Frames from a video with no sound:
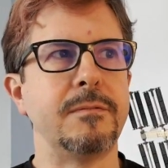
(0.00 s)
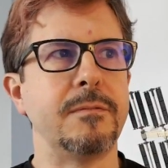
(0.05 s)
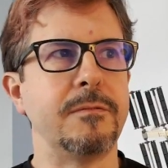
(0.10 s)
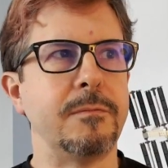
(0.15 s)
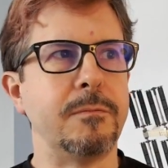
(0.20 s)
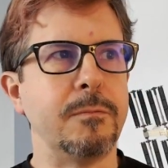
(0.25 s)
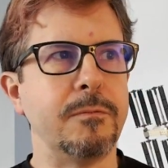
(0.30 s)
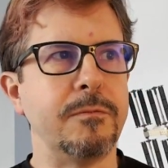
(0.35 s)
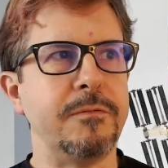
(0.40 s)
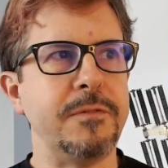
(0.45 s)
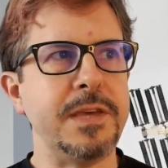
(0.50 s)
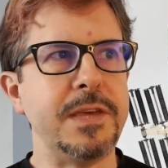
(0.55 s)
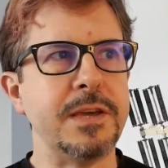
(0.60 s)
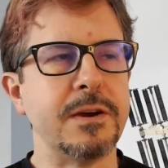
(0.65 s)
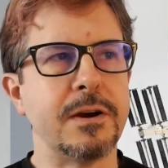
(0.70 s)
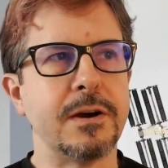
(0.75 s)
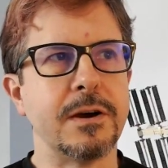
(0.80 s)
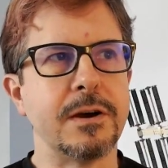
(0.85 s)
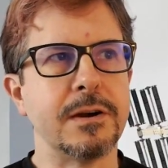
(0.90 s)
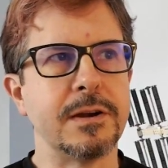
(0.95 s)

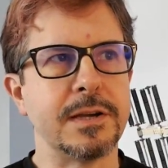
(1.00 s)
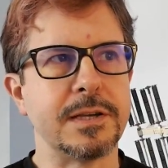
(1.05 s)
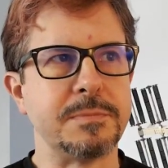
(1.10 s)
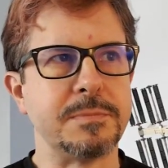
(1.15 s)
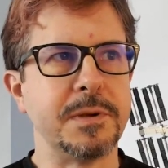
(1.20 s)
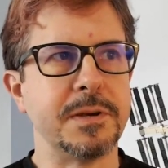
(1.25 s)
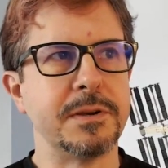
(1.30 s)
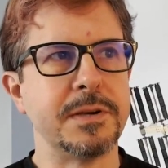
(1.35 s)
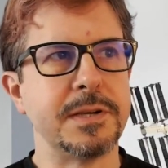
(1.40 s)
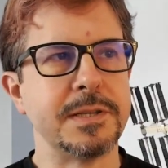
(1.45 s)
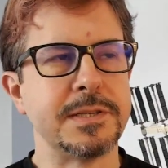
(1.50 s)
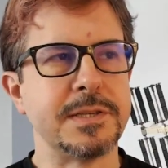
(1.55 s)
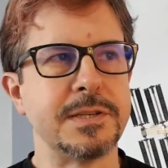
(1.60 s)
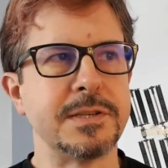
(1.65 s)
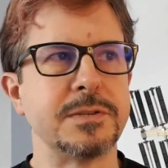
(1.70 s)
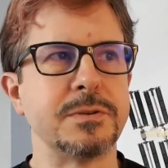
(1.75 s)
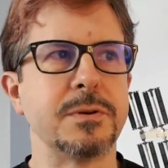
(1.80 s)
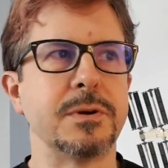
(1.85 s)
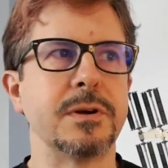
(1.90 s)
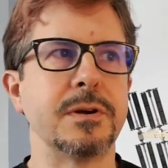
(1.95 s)
VR
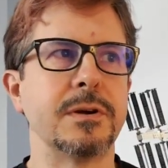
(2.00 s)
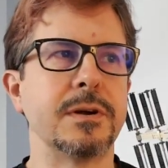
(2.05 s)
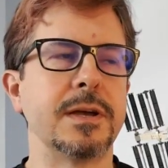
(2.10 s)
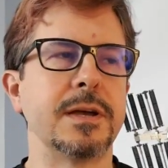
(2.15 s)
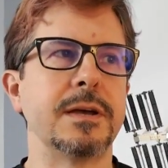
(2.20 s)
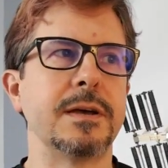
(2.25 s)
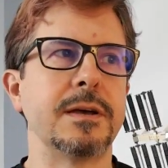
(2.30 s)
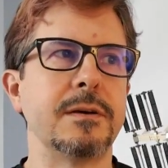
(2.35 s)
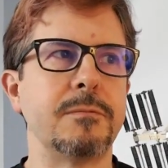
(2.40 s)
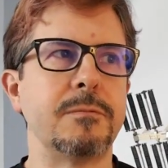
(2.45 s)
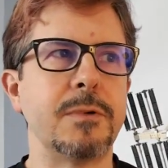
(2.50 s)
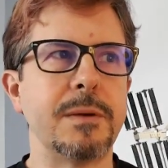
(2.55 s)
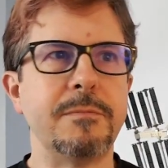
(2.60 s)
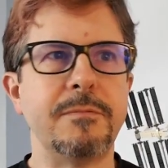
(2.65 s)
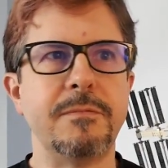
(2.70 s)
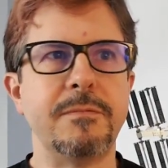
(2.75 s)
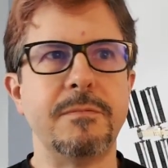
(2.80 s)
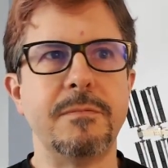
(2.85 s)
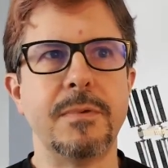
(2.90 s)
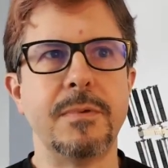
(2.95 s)
experiences or
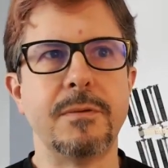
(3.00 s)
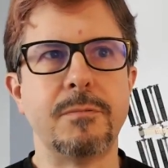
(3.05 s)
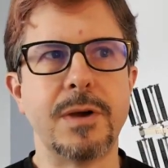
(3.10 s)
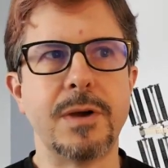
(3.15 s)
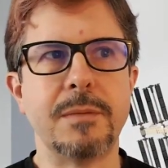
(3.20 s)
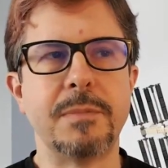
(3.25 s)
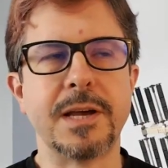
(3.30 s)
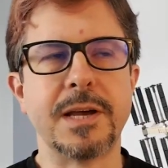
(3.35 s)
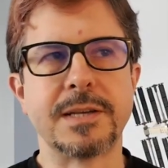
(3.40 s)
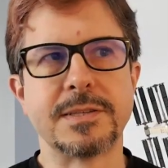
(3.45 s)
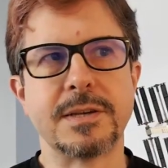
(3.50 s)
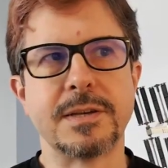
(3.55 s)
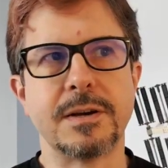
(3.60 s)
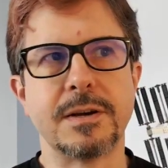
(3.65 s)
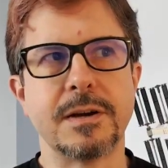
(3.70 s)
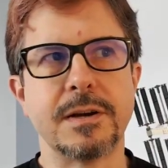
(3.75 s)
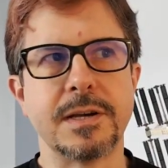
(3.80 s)
WebXR